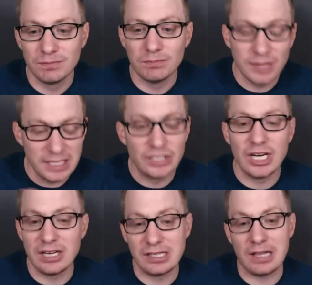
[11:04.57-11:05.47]
Please
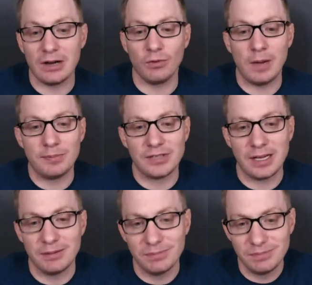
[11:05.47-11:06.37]
change that on your
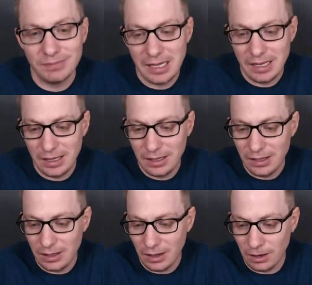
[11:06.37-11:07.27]
website.
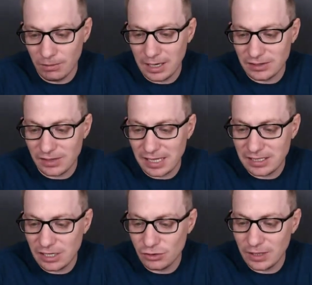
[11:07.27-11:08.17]
All right, so that's
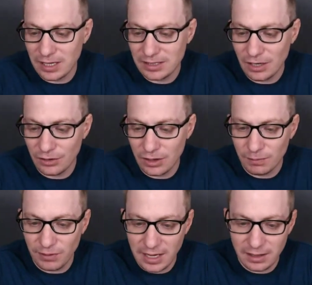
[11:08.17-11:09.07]
Andrew Yang's healthcare
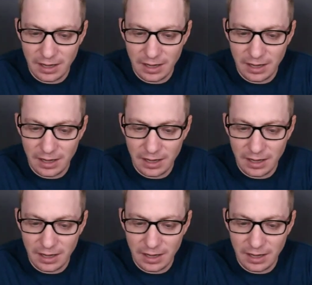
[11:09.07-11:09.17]
plan.